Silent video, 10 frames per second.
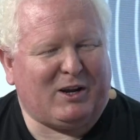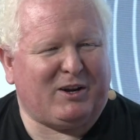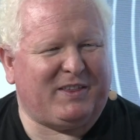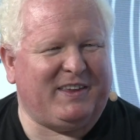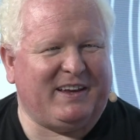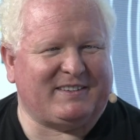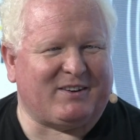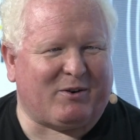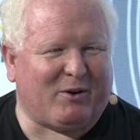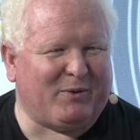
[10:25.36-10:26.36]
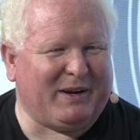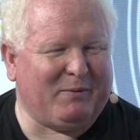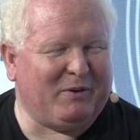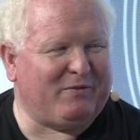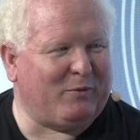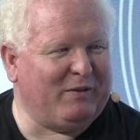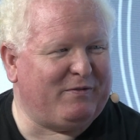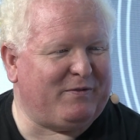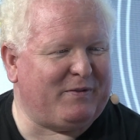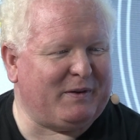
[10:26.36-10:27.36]
a lot of things are already,
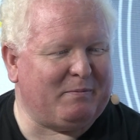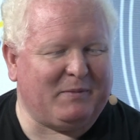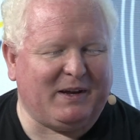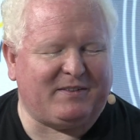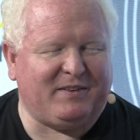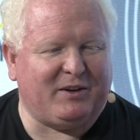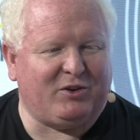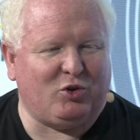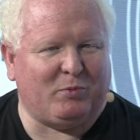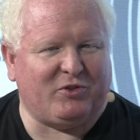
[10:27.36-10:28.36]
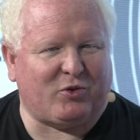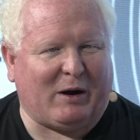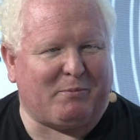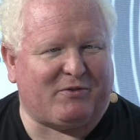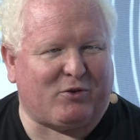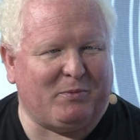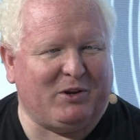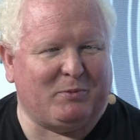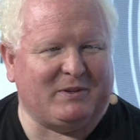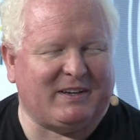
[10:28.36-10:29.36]
we've exceeded humans or outperformed
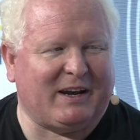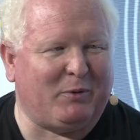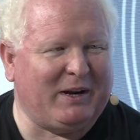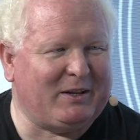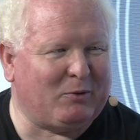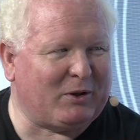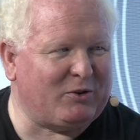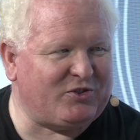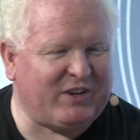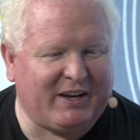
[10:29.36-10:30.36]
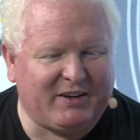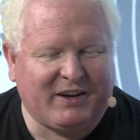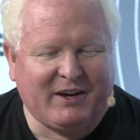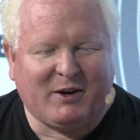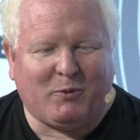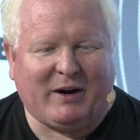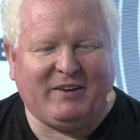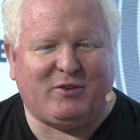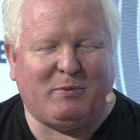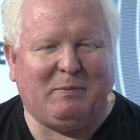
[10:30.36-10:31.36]
humans, and I really don't understand why
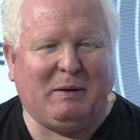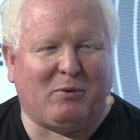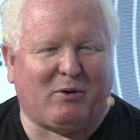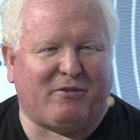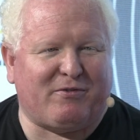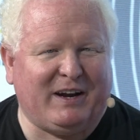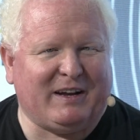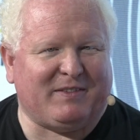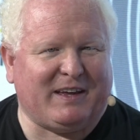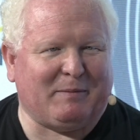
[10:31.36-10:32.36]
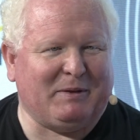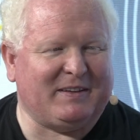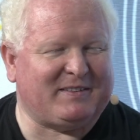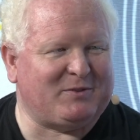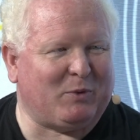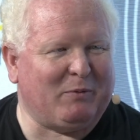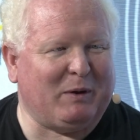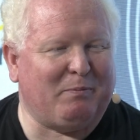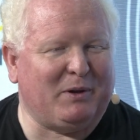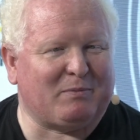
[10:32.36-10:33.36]
so many people are afraid of that. I mean, this is why
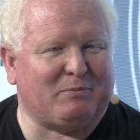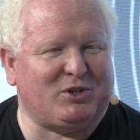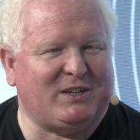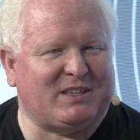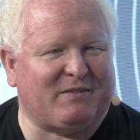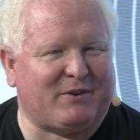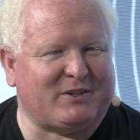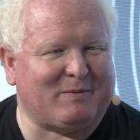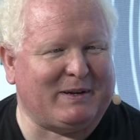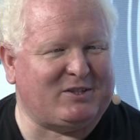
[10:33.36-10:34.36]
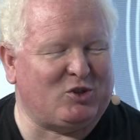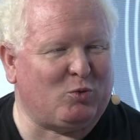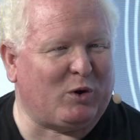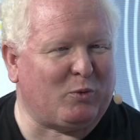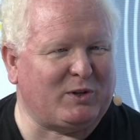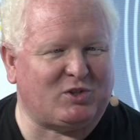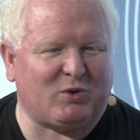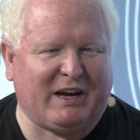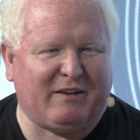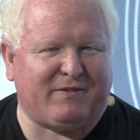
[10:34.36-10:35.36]
we built machines in the first place. No one wants
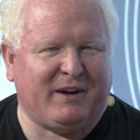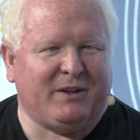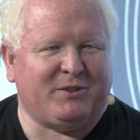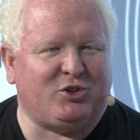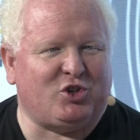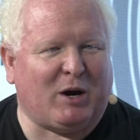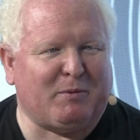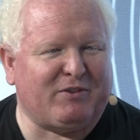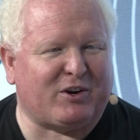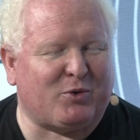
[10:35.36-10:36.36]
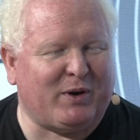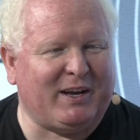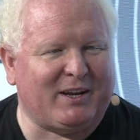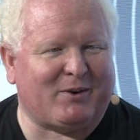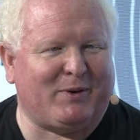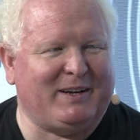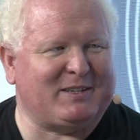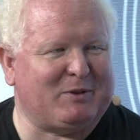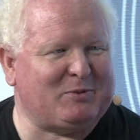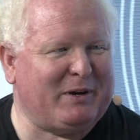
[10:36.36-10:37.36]
to have the job of a crane. A crane
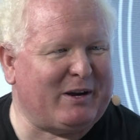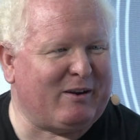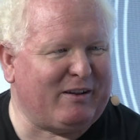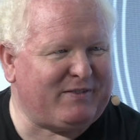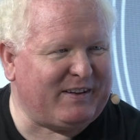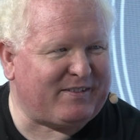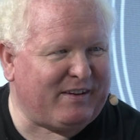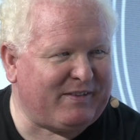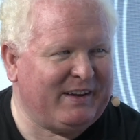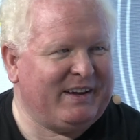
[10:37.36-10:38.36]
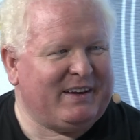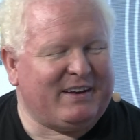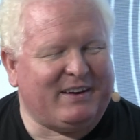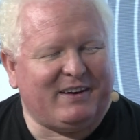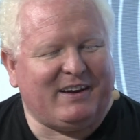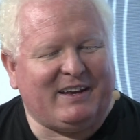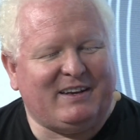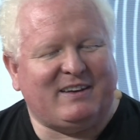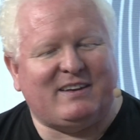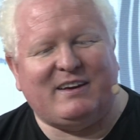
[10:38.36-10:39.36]
is much better at lifting stuff,
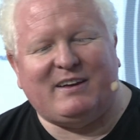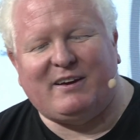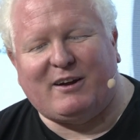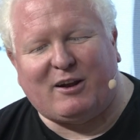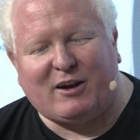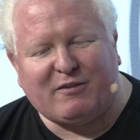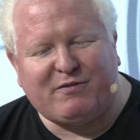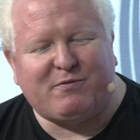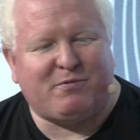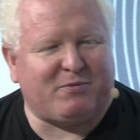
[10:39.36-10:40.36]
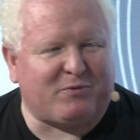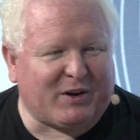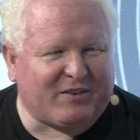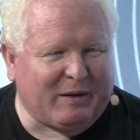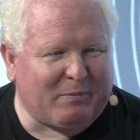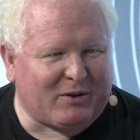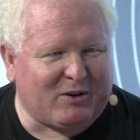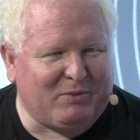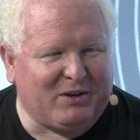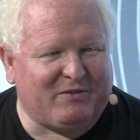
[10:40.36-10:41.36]
and a lot of, for example,
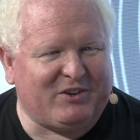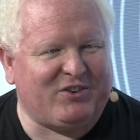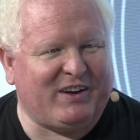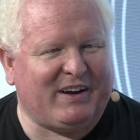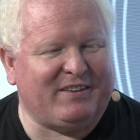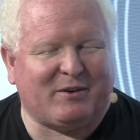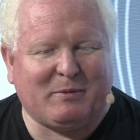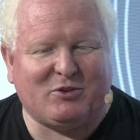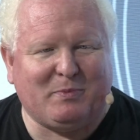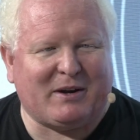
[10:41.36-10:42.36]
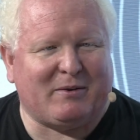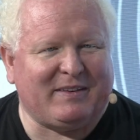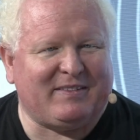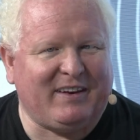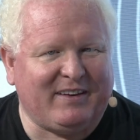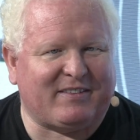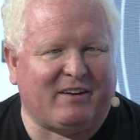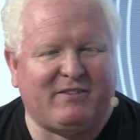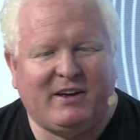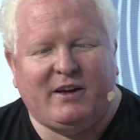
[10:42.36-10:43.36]
computer vision AIs are much better at seeing
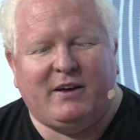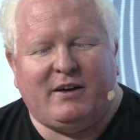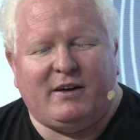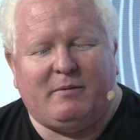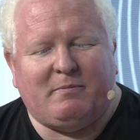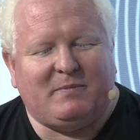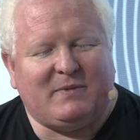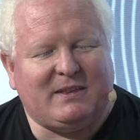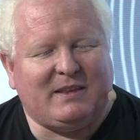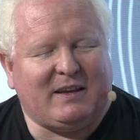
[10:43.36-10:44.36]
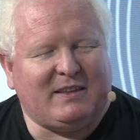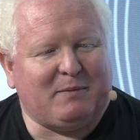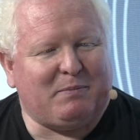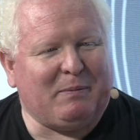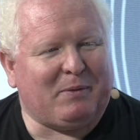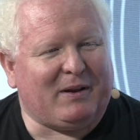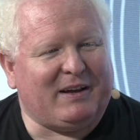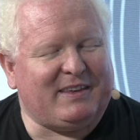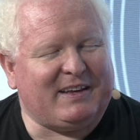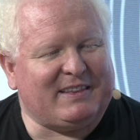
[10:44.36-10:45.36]
stuff than people.
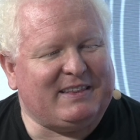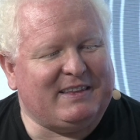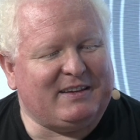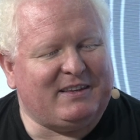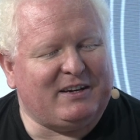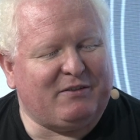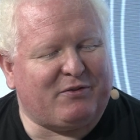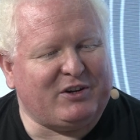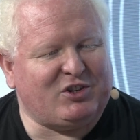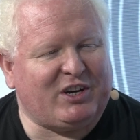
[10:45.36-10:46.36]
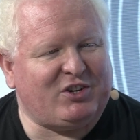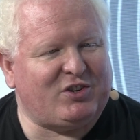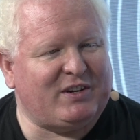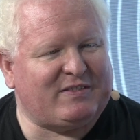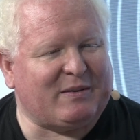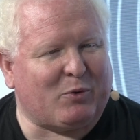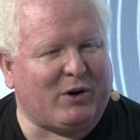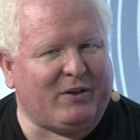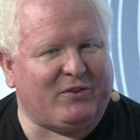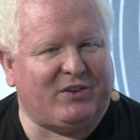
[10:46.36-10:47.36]
I think the differentiation is
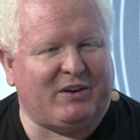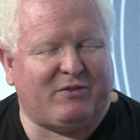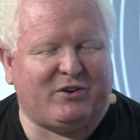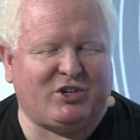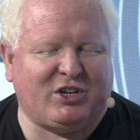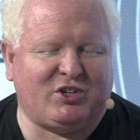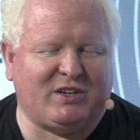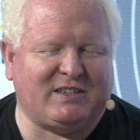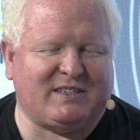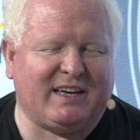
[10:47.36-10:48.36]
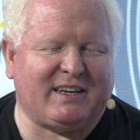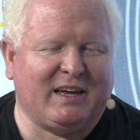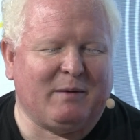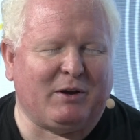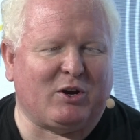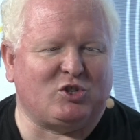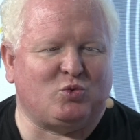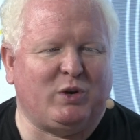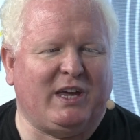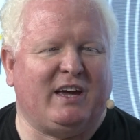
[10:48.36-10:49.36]
somewhere else. The differentiation is that
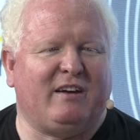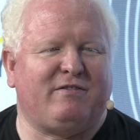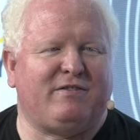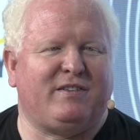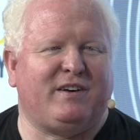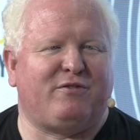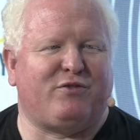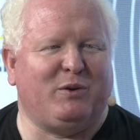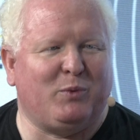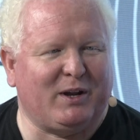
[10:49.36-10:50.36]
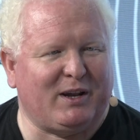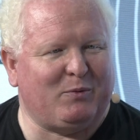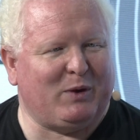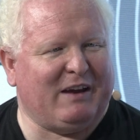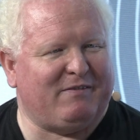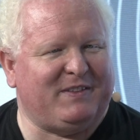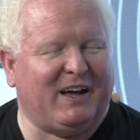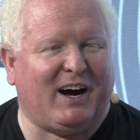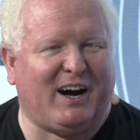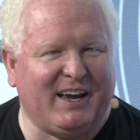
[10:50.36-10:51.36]
because we have free will and we have
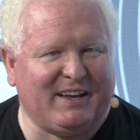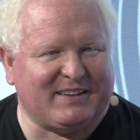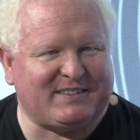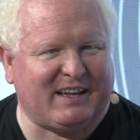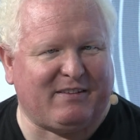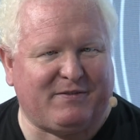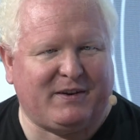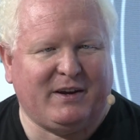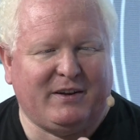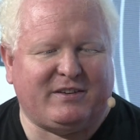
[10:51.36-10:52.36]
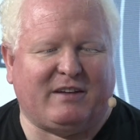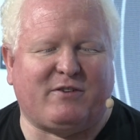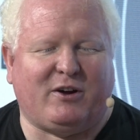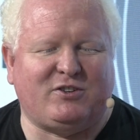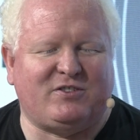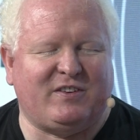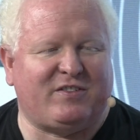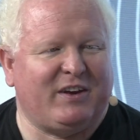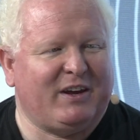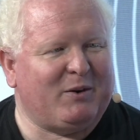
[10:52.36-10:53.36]
the I, the self,
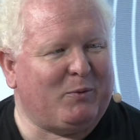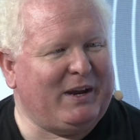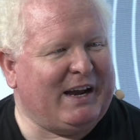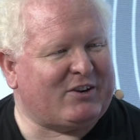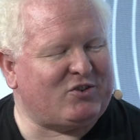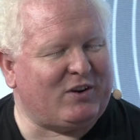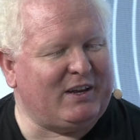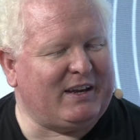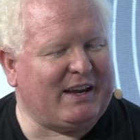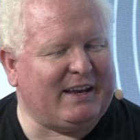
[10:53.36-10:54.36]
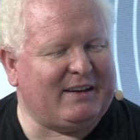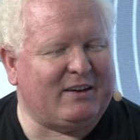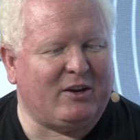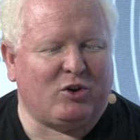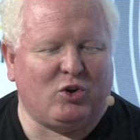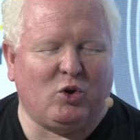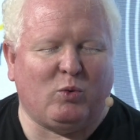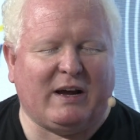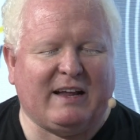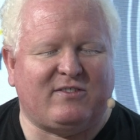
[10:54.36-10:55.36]
self-consciousness, we actually can
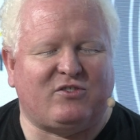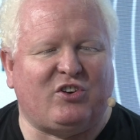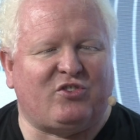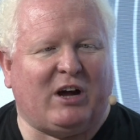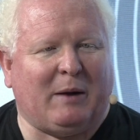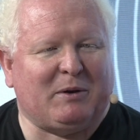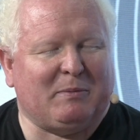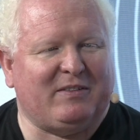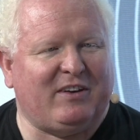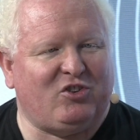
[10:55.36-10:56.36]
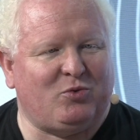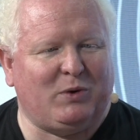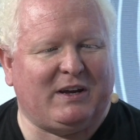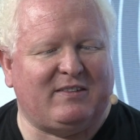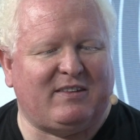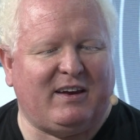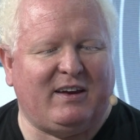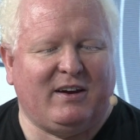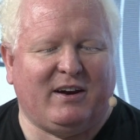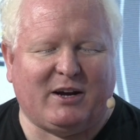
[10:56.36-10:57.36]
go against just optimization. We can
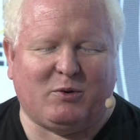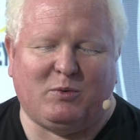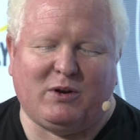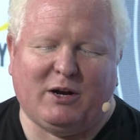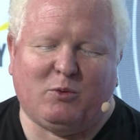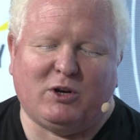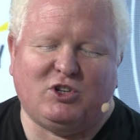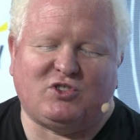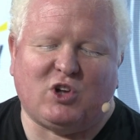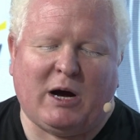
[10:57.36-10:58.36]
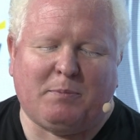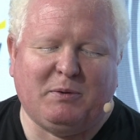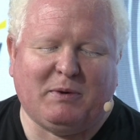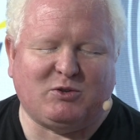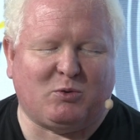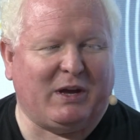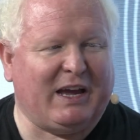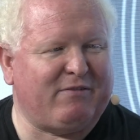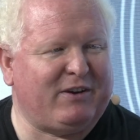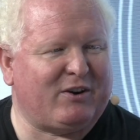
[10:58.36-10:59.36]
say, I don't want to just optimize what we
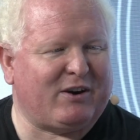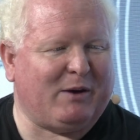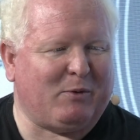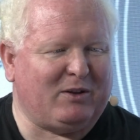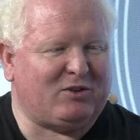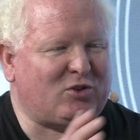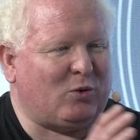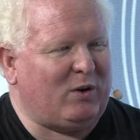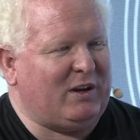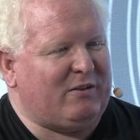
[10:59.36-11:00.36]
have here, I want it totally